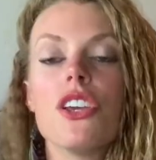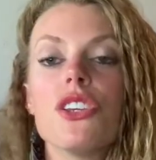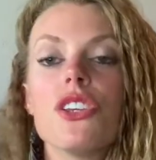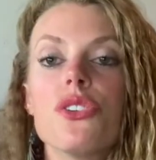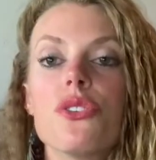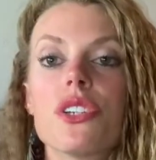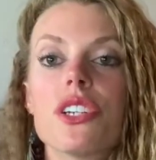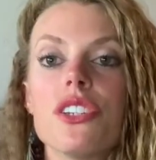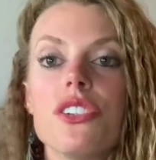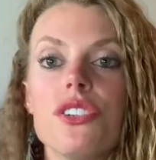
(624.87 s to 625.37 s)

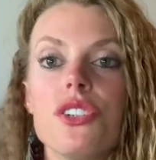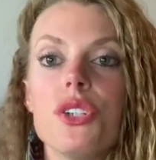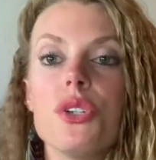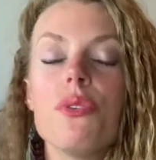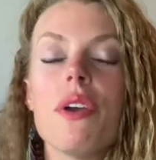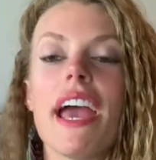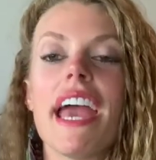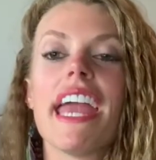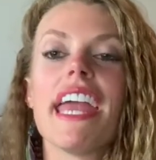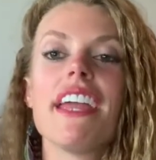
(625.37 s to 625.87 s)
You could do
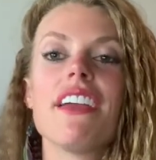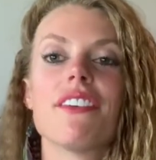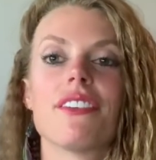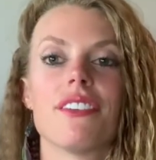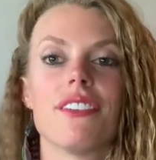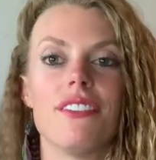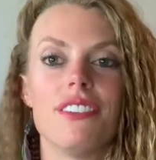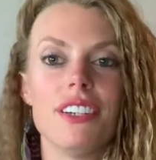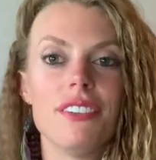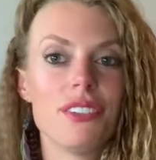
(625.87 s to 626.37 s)
a
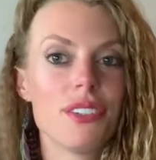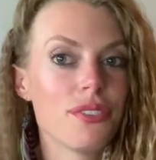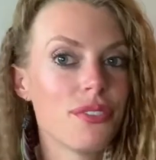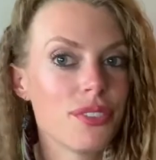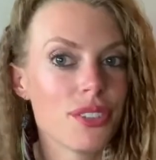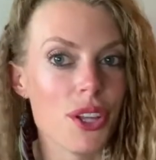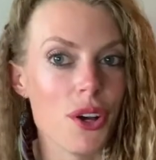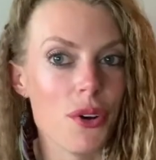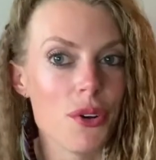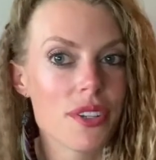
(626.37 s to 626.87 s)
river
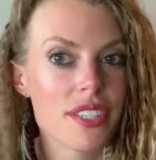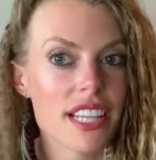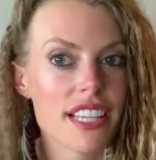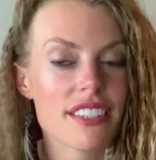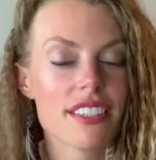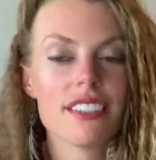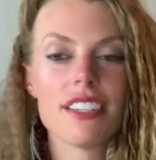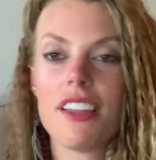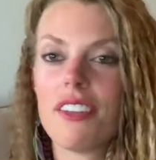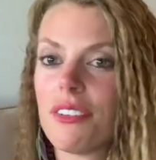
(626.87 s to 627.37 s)
float. That's
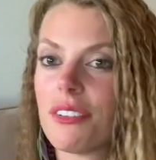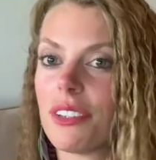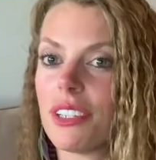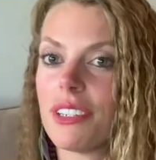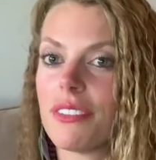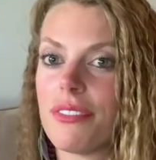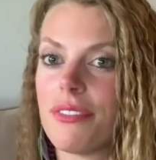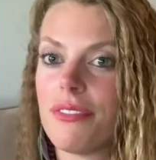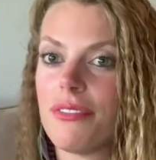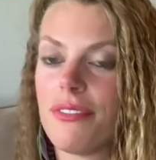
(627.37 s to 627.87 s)
another really
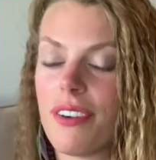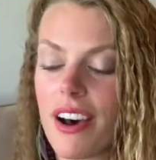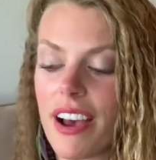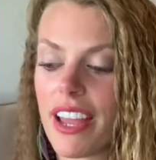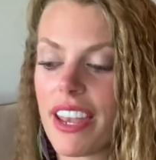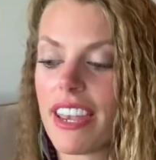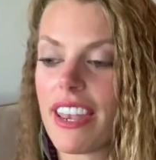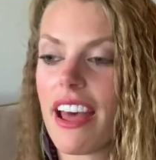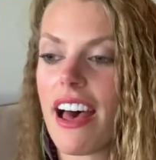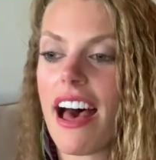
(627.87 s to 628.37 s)

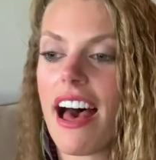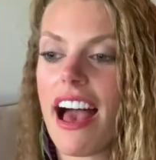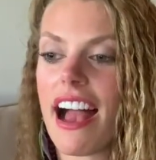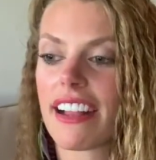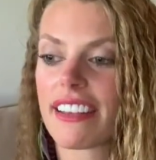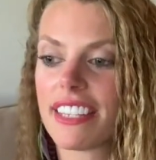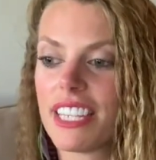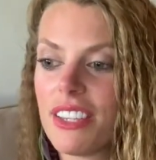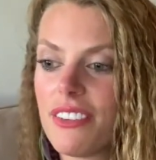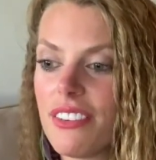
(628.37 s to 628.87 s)
fun
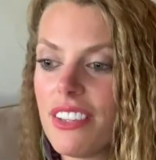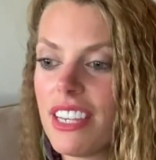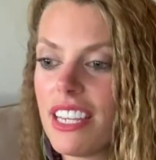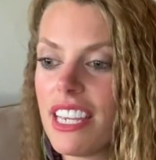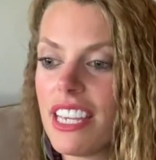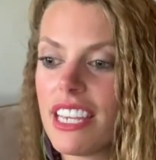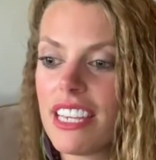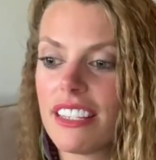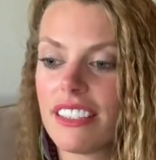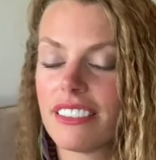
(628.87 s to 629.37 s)

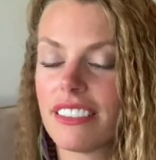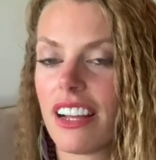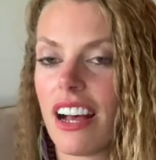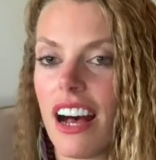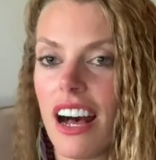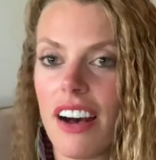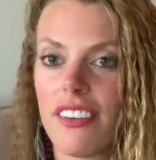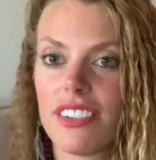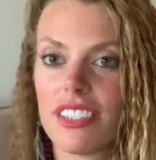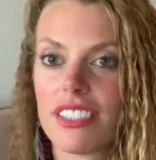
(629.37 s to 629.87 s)
activity.
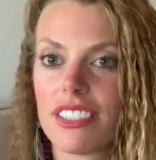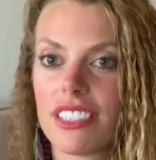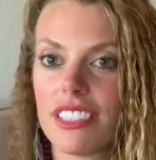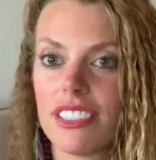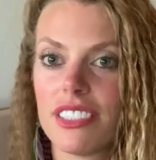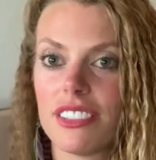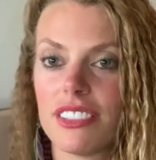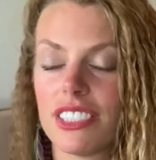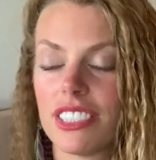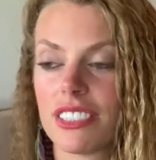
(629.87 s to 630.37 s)
Obviously,
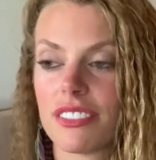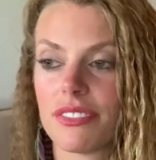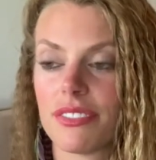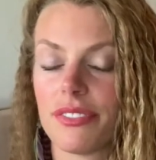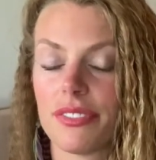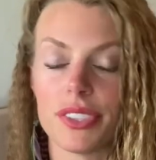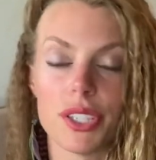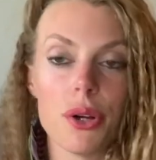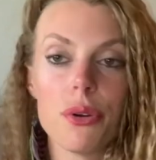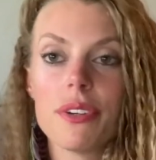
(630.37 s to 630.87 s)
you just
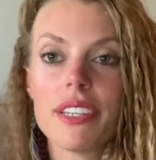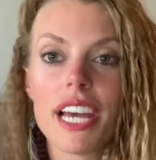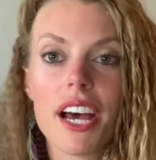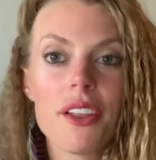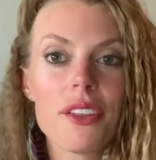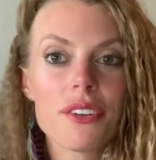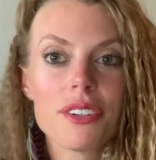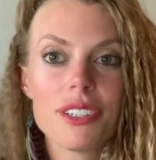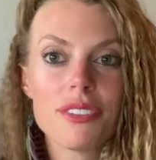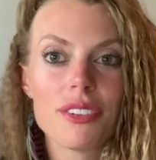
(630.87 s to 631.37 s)
float down
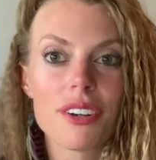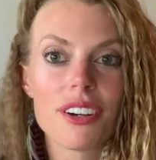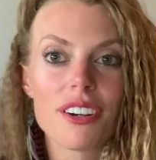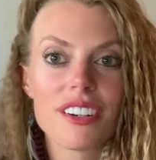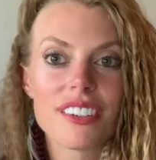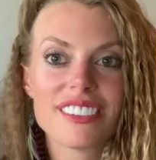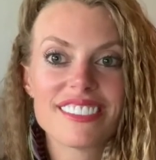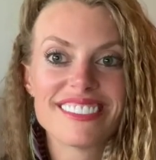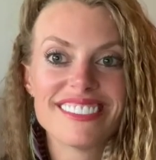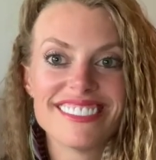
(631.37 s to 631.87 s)
the river.
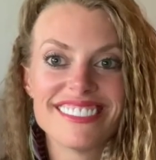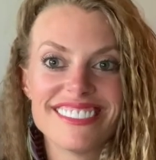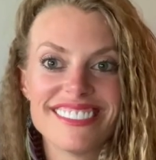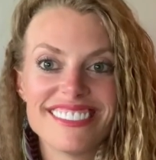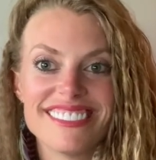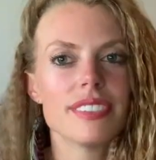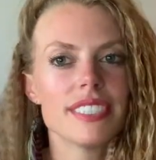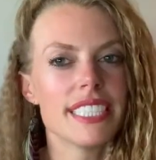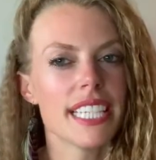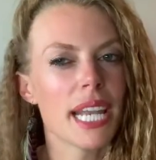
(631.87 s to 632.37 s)

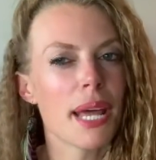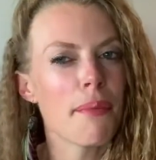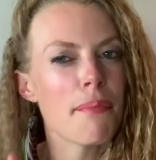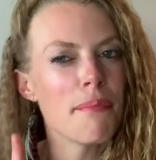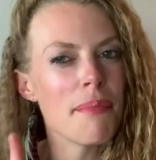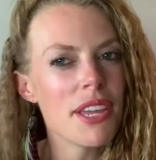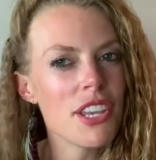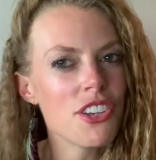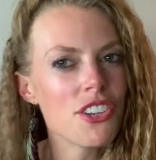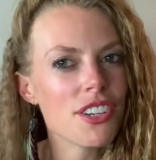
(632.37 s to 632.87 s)
Did I
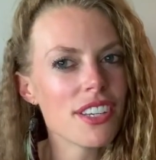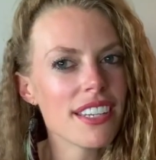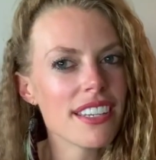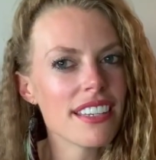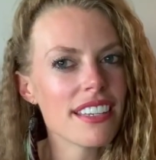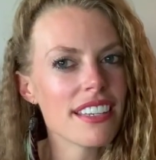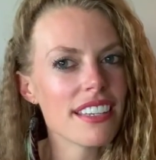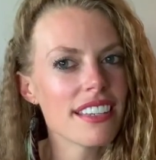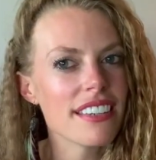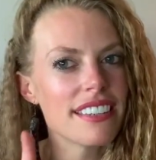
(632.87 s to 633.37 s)

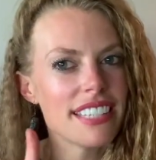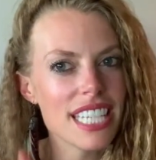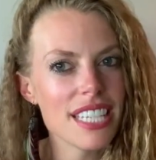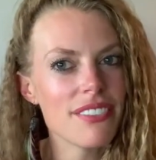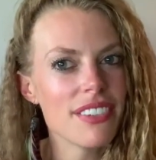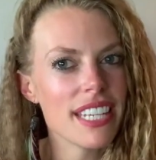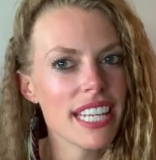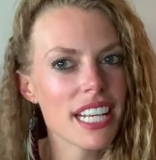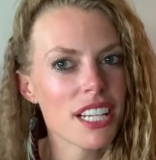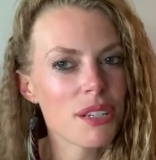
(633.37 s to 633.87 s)
mention
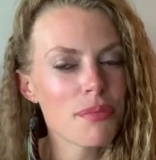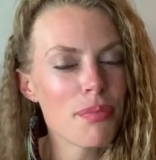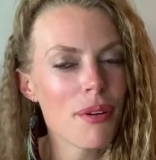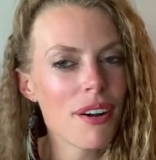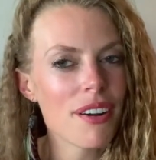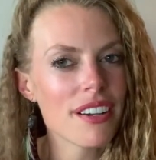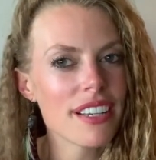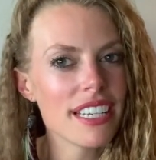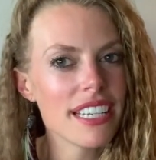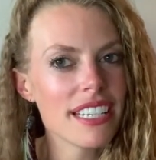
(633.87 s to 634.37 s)
Diva Dance
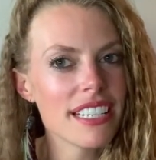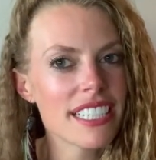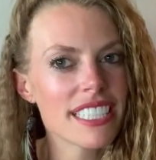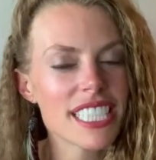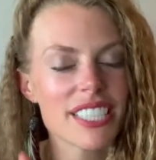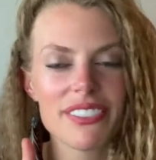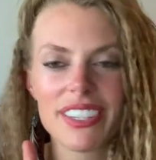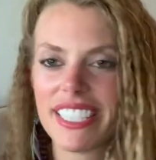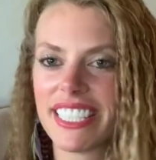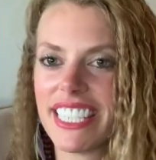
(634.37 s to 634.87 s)
Party? Because
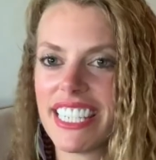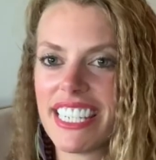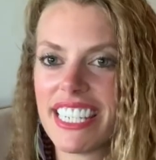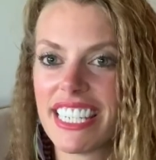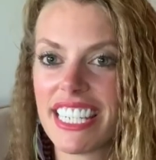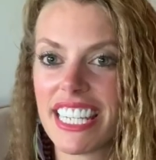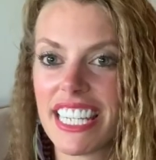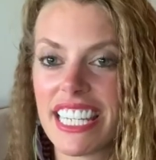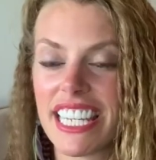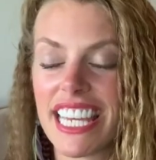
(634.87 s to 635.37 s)
if I
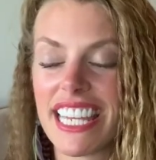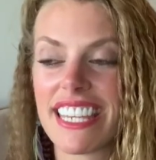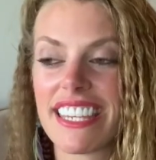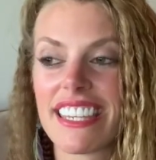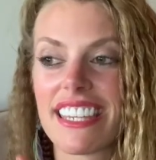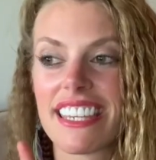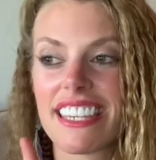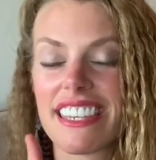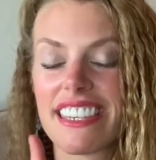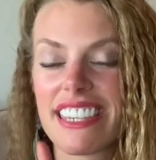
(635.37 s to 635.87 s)
didn't, it's
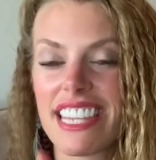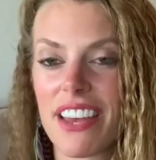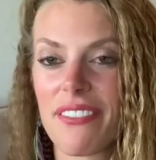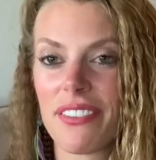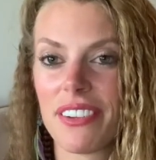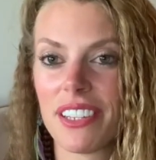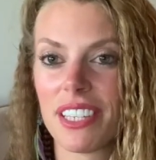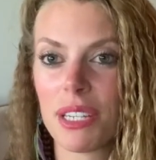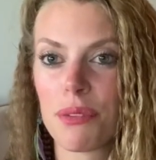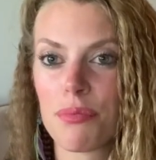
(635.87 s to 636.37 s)

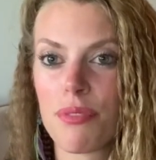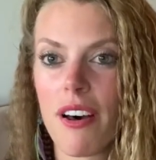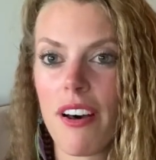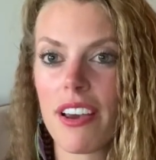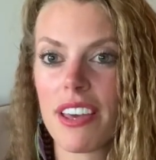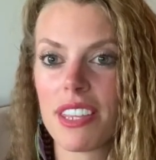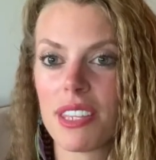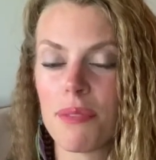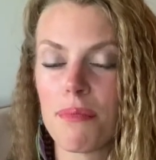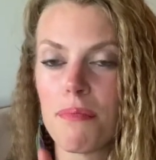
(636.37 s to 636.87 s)
definitely
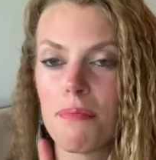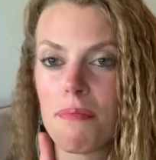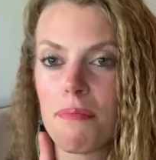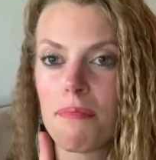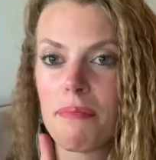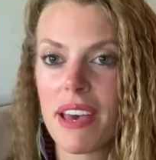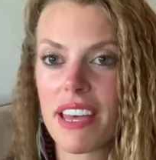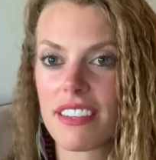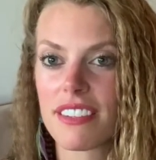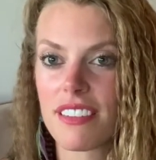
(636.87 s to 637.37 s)
probably the
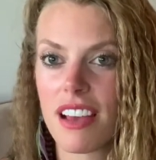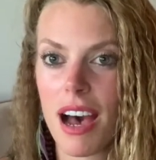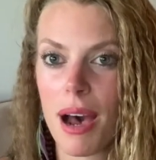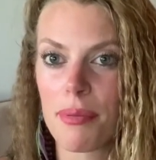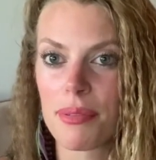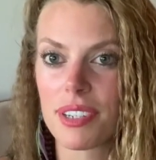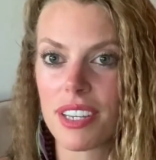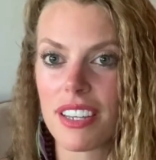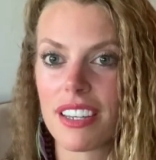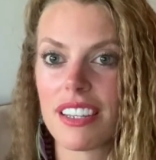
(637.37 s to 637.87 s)
best
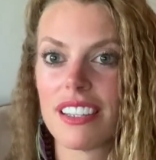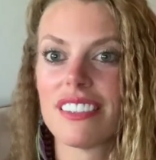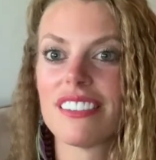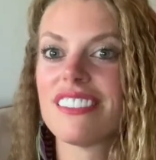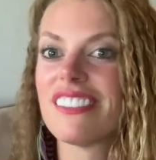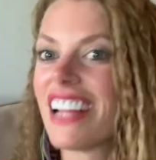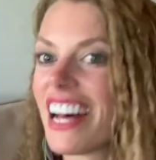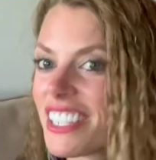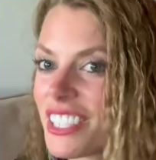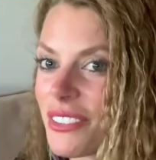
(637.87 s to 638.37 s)
option.
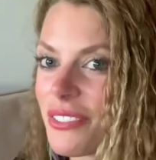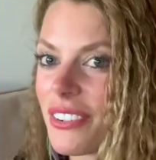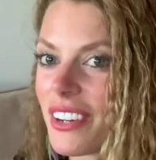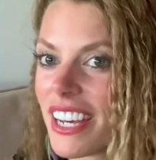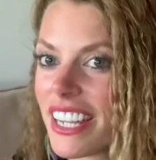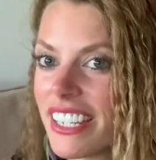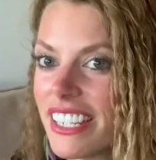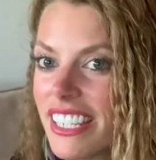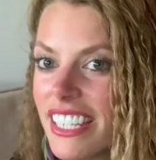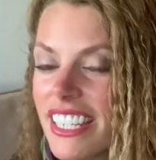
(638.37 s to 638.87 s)
Lots of
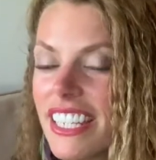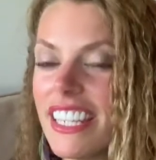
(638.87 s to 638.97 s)
fun.